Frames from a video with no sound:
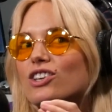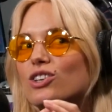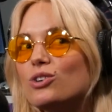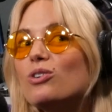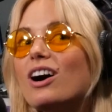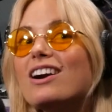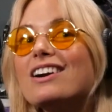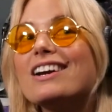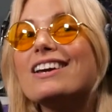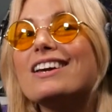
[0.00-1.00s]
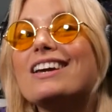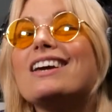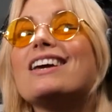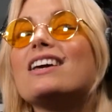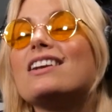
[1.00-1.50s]
you are
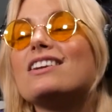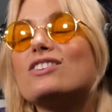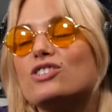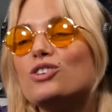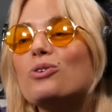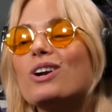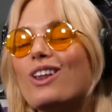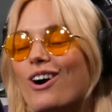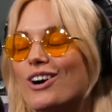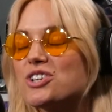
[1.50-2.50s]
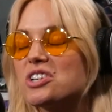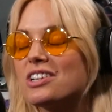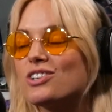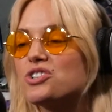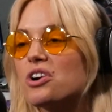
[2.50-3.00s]
in you are large
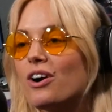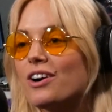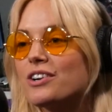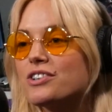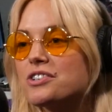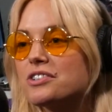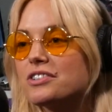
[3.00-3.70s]
and in charge